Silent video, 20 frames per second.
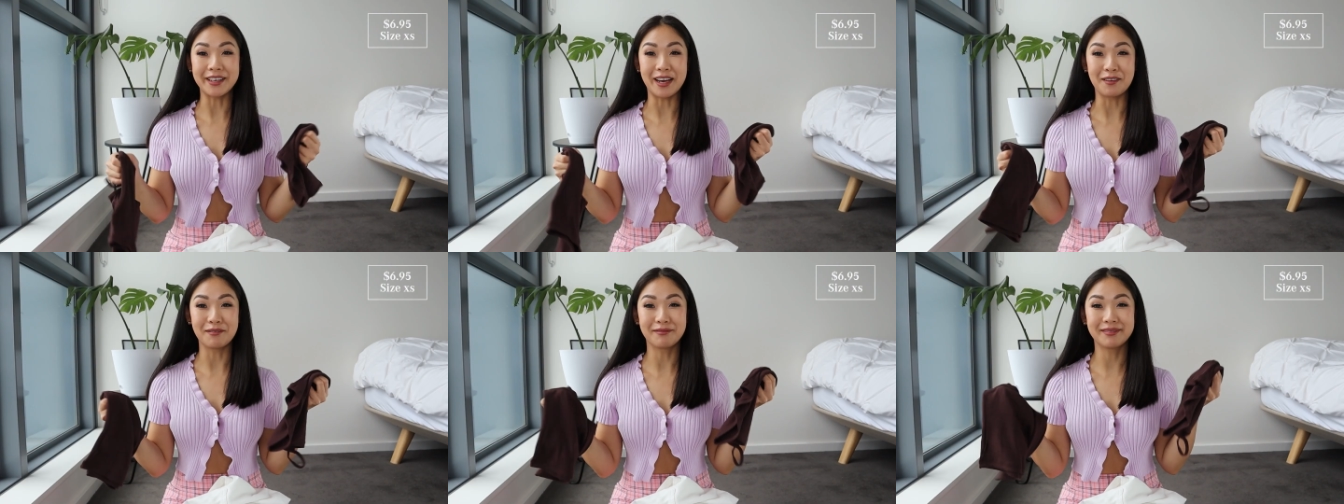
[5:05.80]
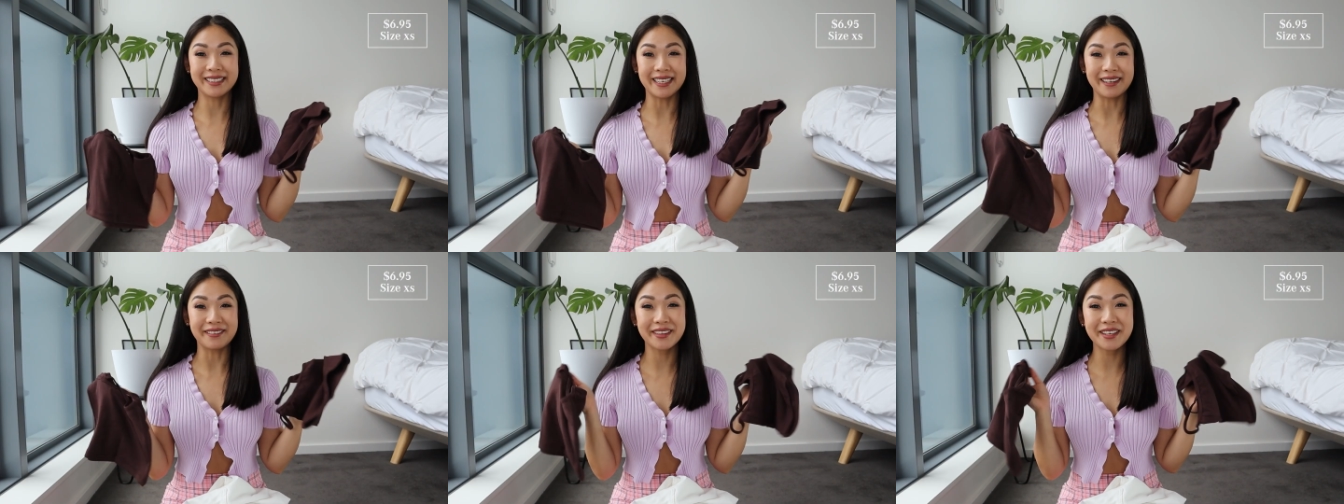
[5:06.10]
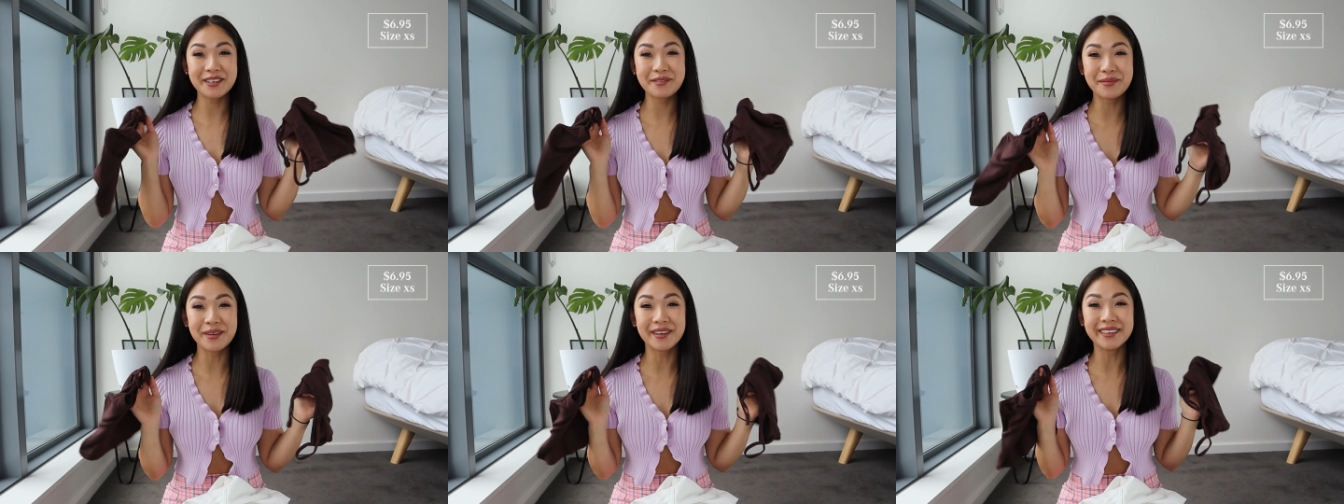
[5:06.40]
Yep,
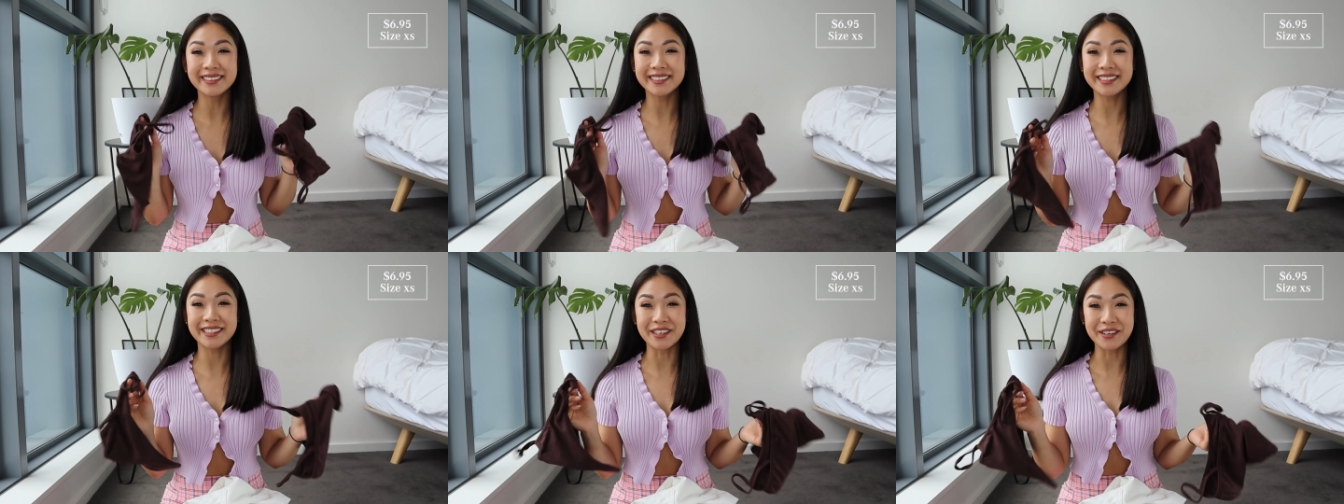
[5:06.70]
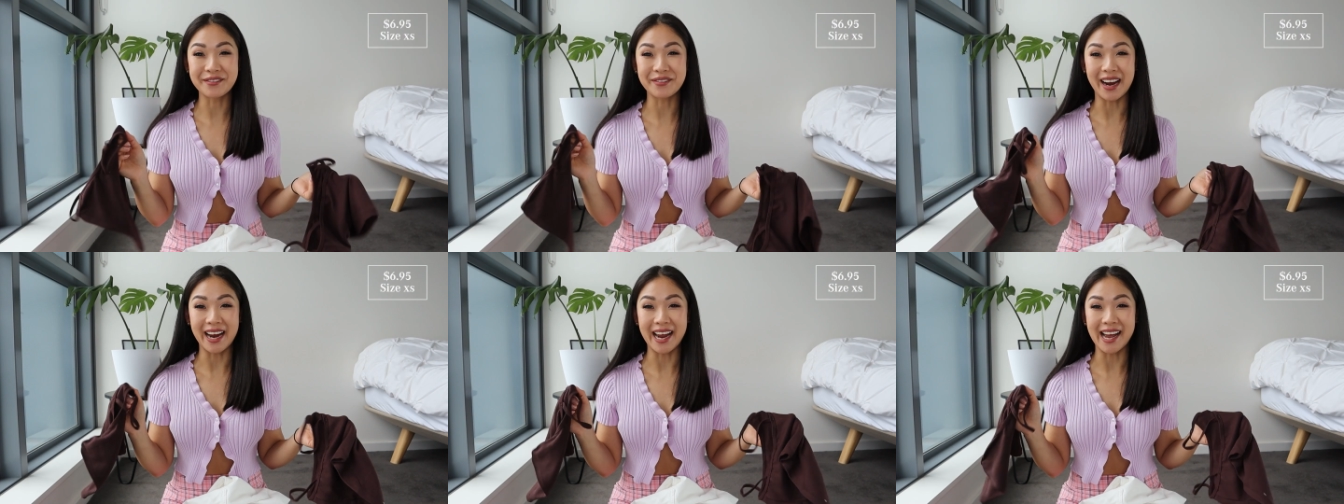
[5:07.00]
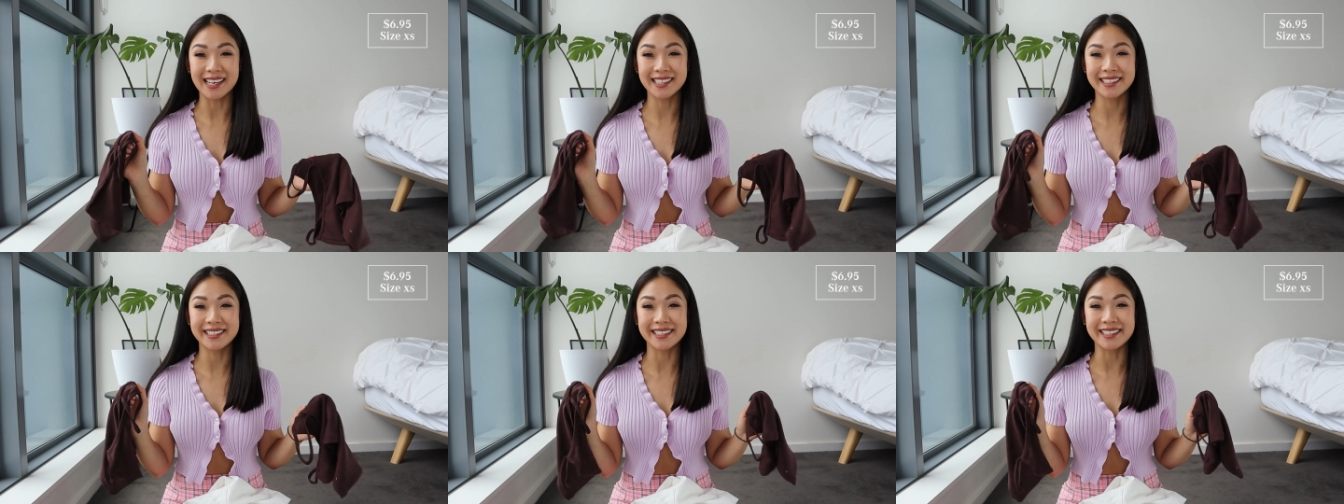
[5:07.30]
definitely bought two by
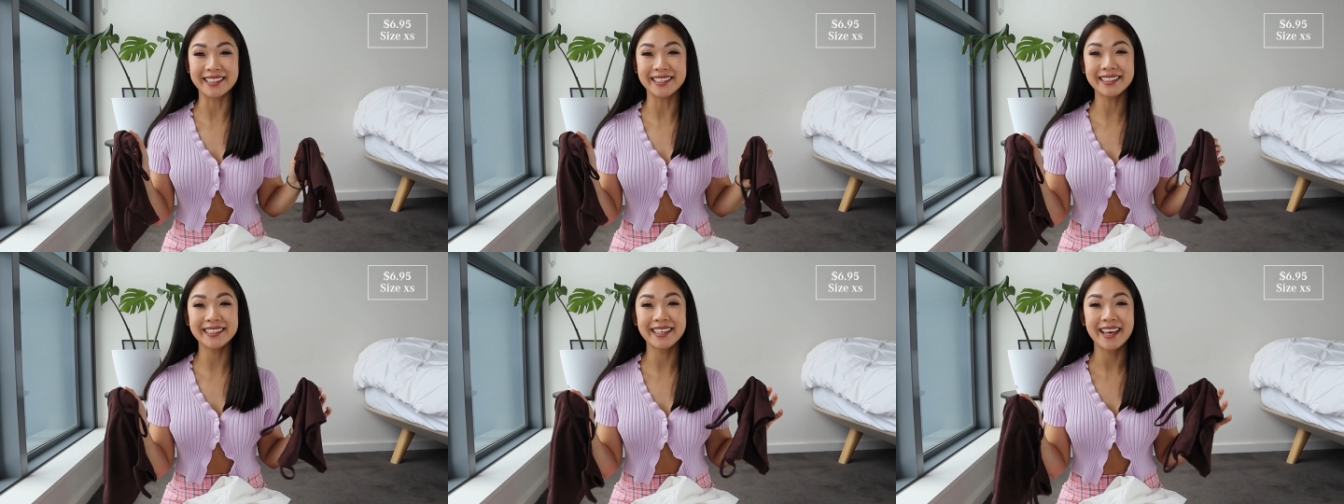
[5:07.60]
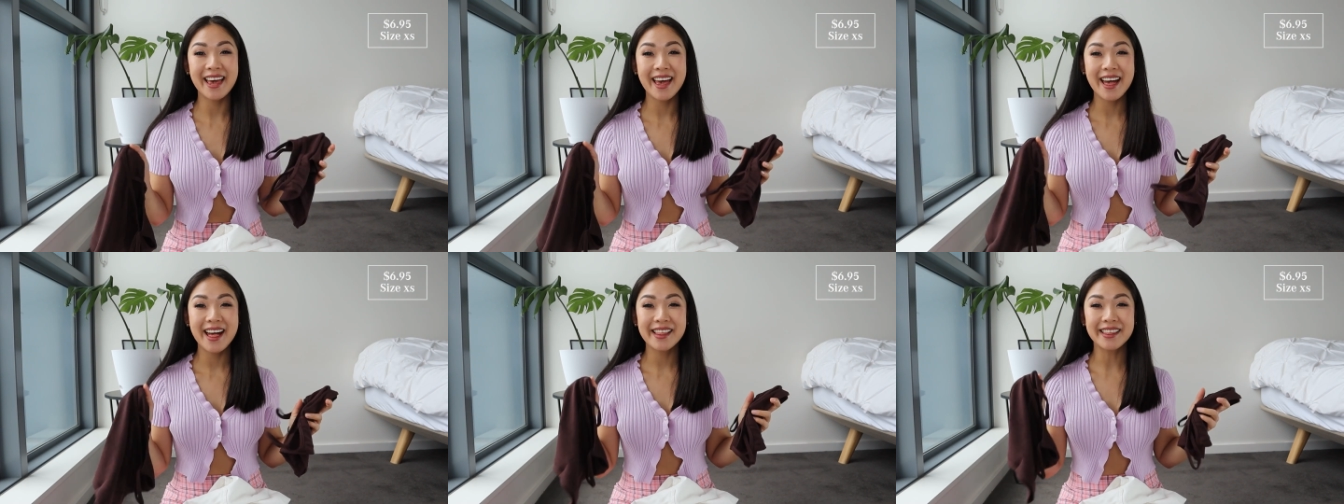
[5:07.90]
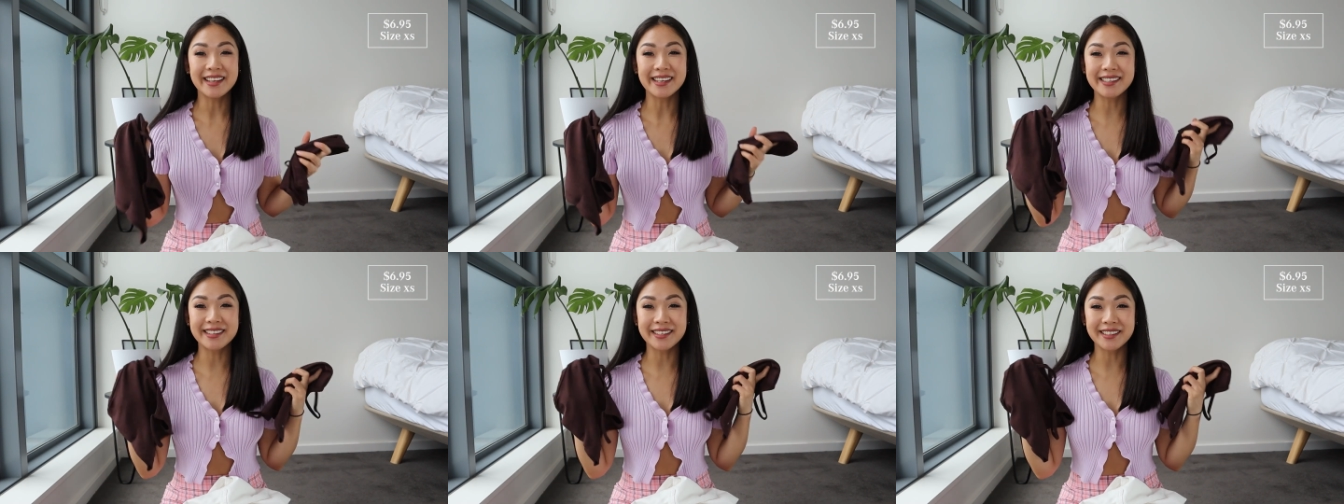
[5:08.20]
accident.
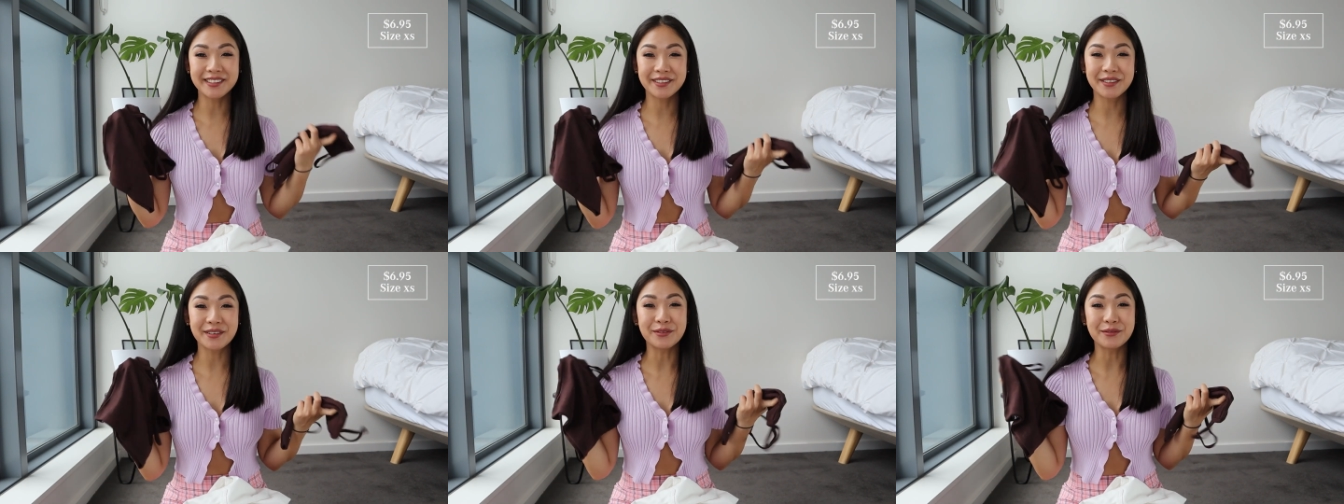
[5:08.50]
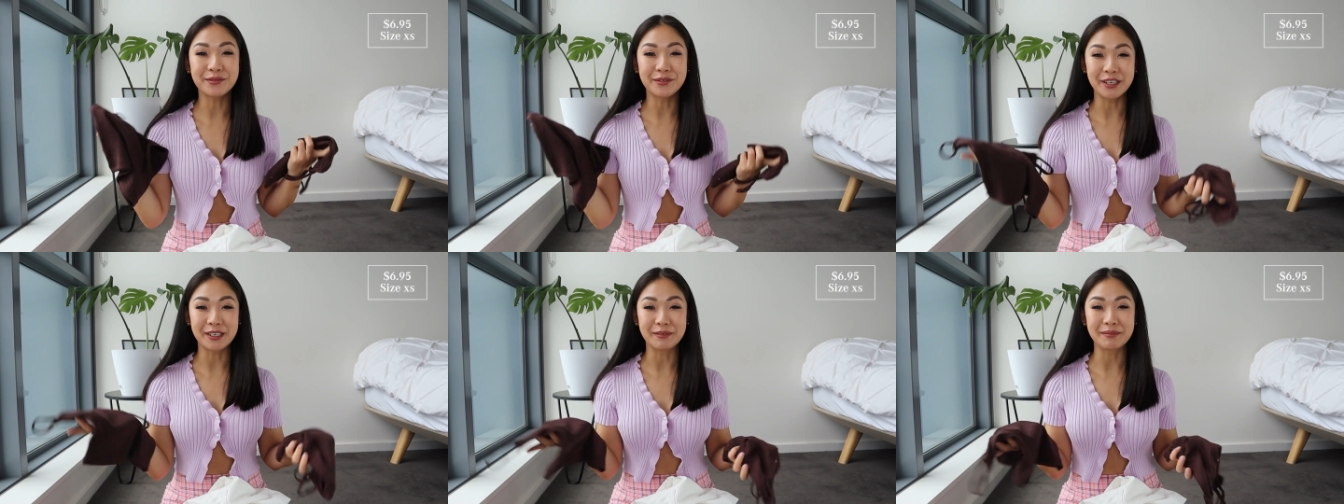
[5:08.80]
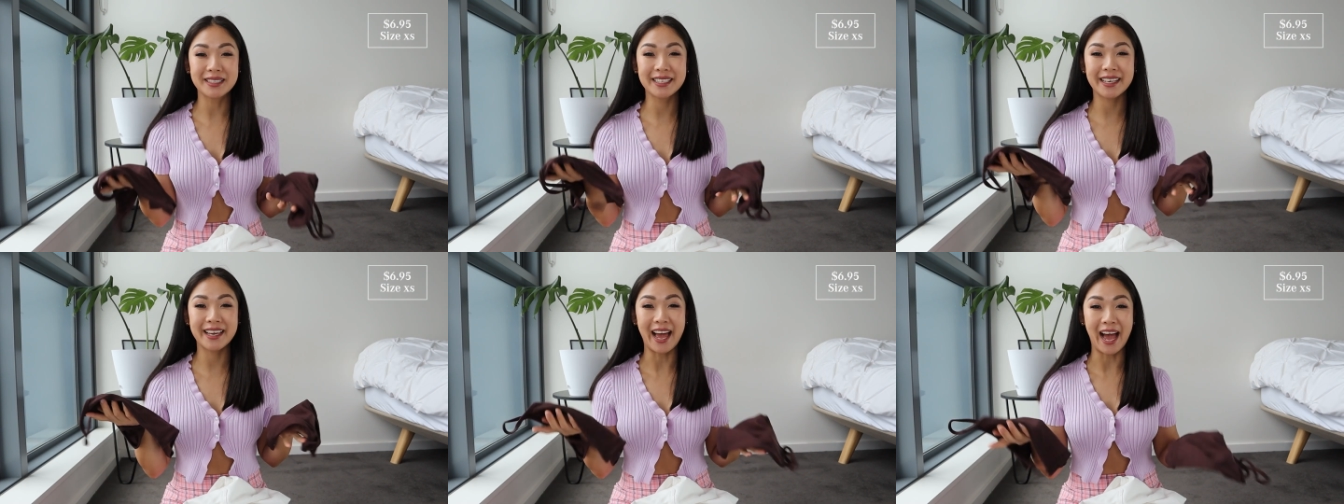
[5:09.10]
This is the
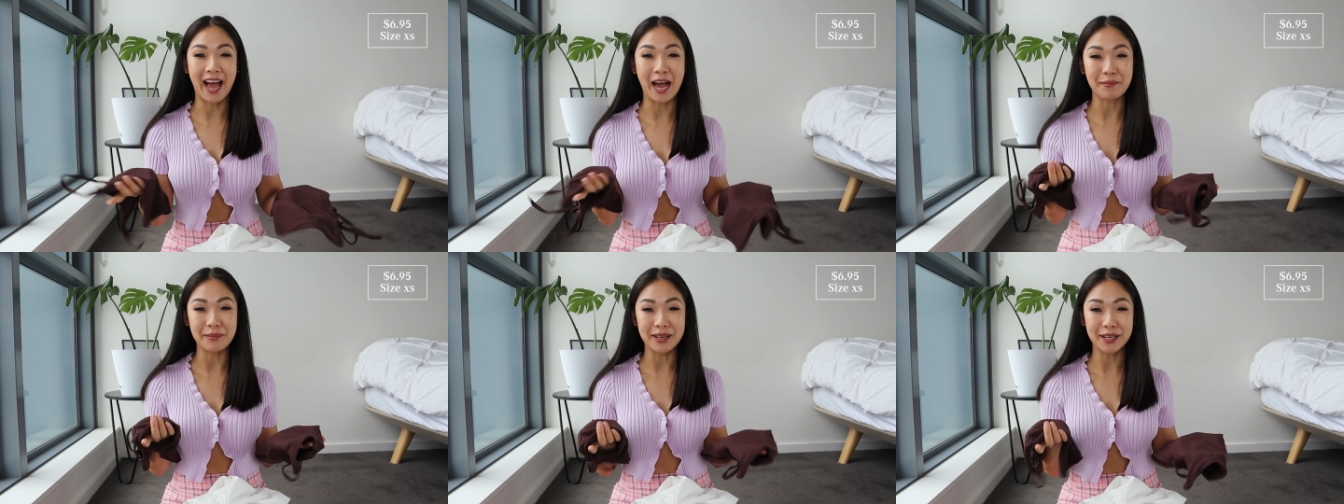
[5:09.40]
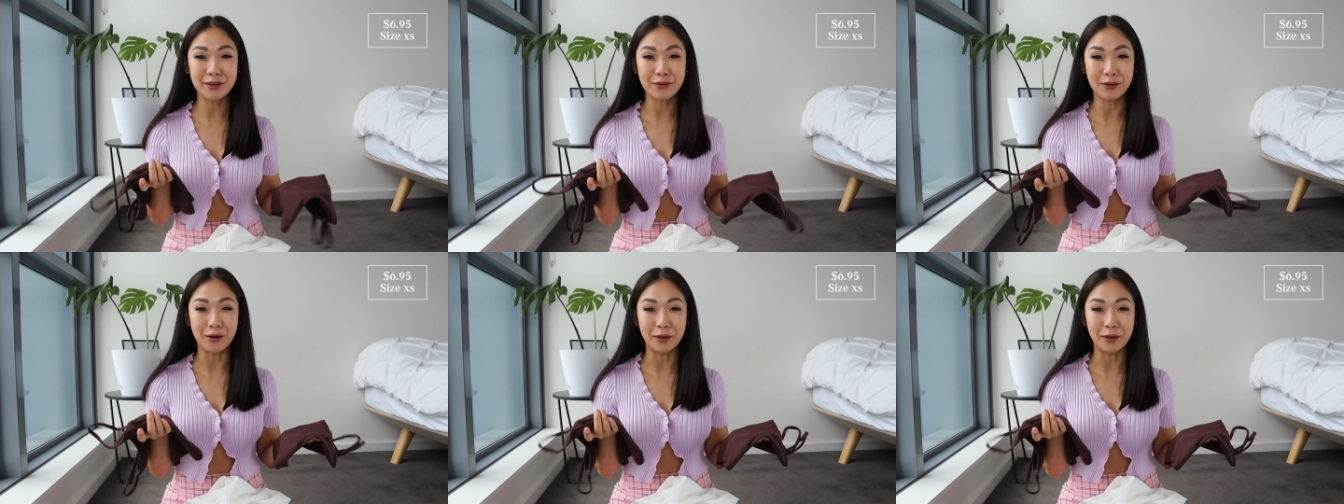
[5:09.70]
ribbed cami